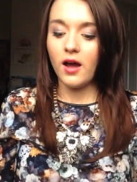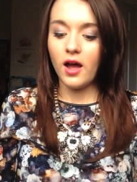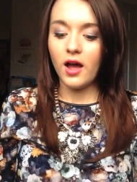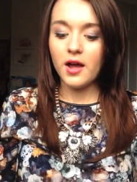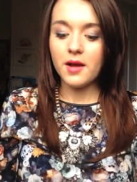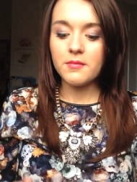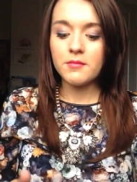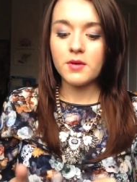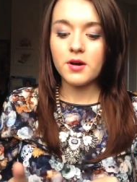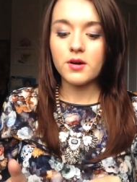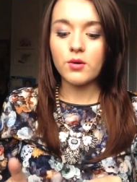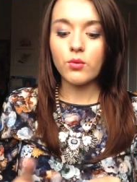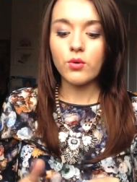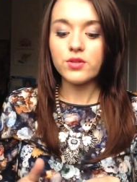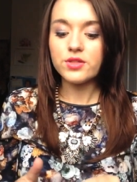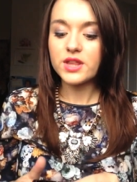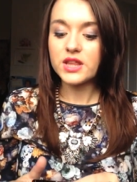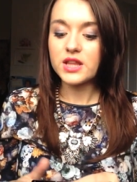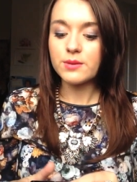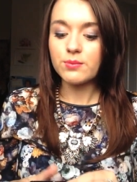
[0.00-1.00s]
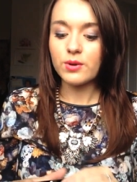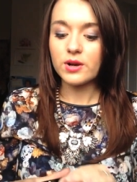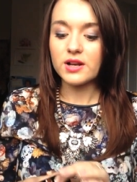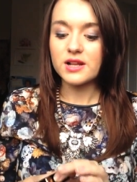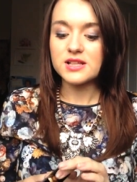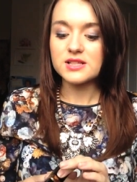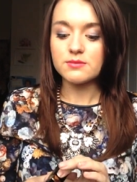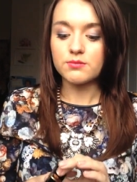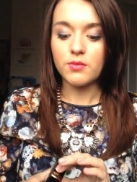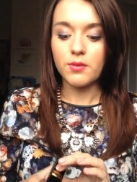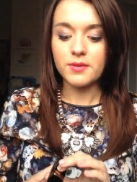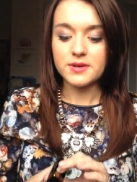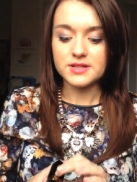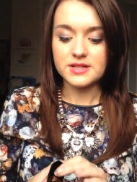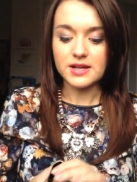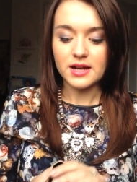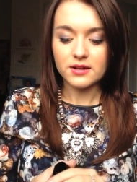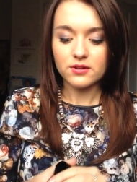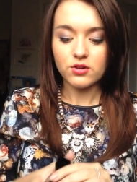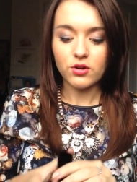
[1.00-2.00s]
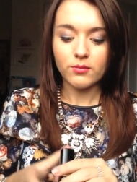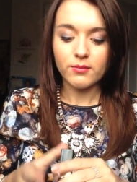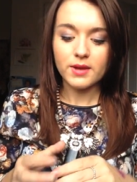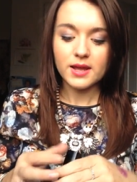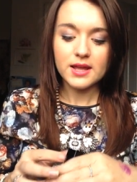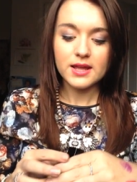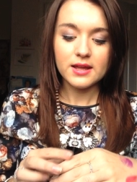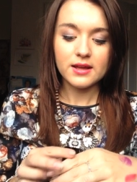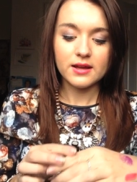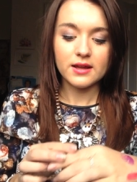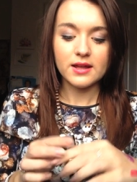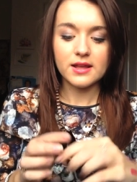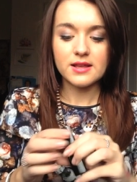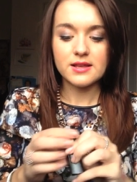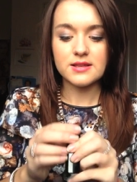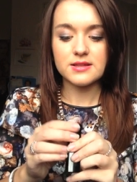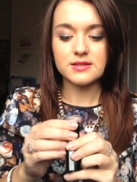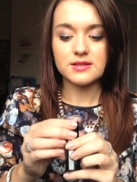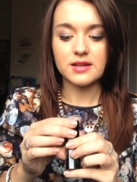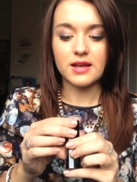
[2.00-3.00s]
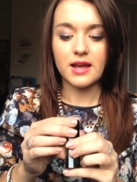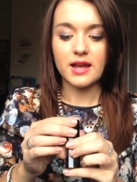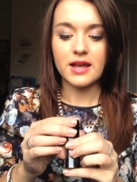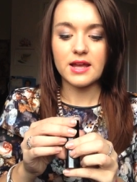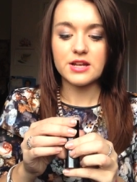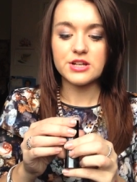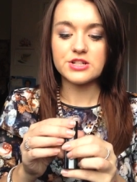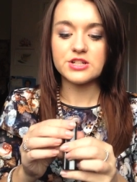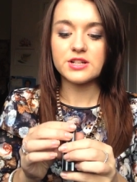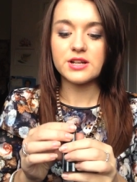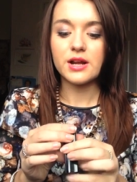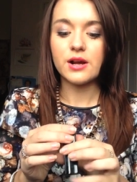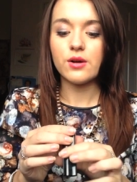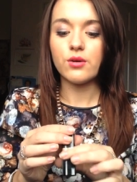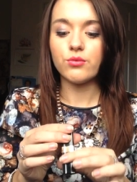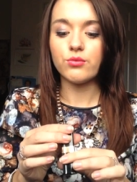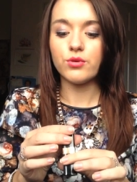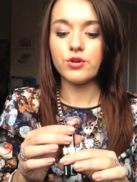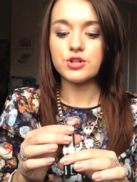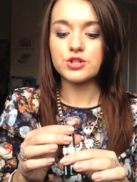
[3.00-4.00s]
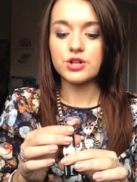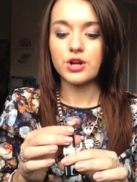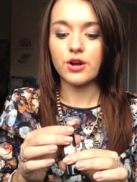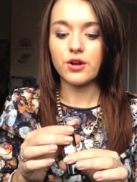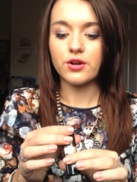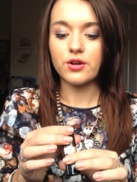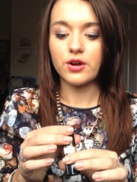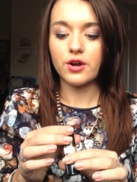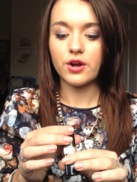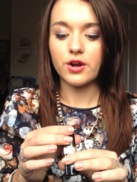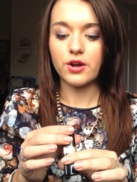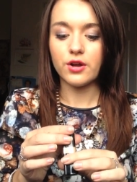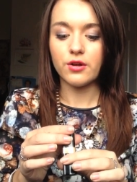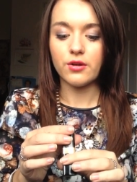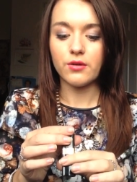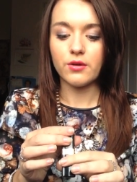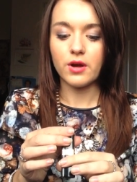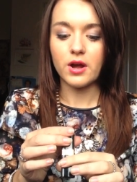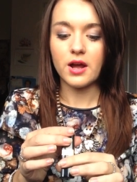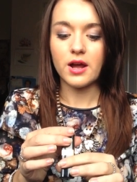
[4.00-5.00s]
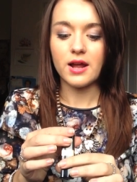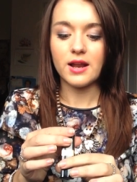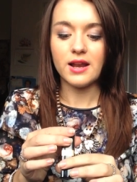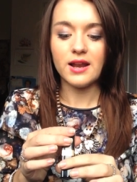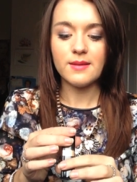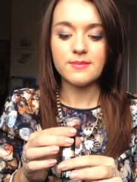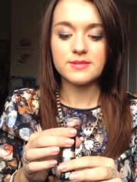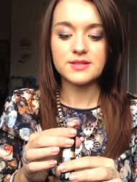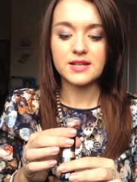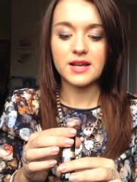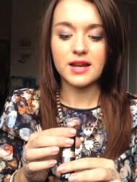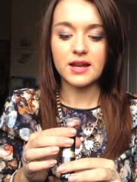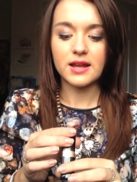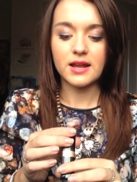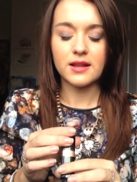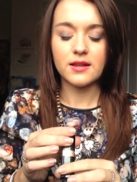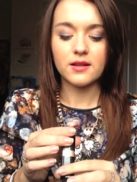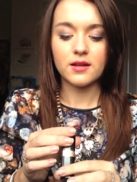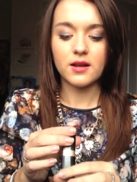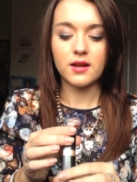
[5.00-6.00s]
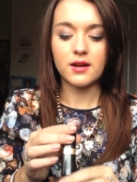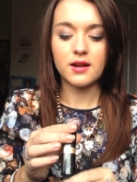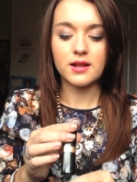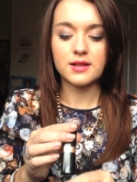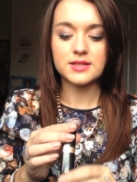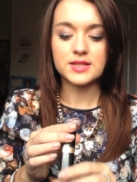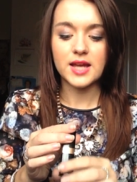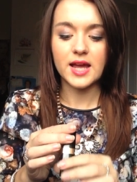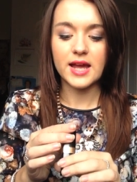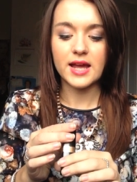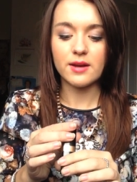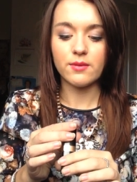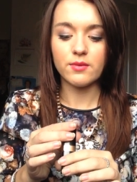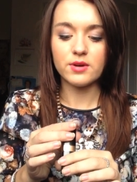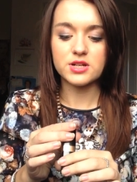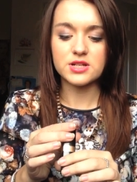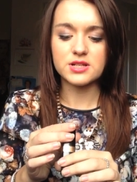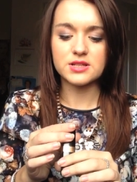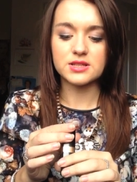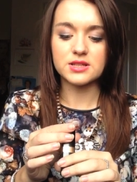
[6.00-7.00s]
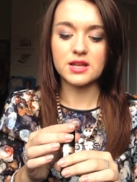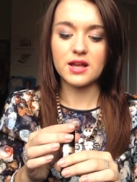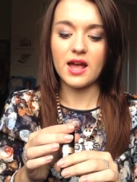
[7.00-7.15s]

Um, one thing that Bradley's mum and dad got me is a Chanel Rouge Coco uh, lipstick in the colour 10, which is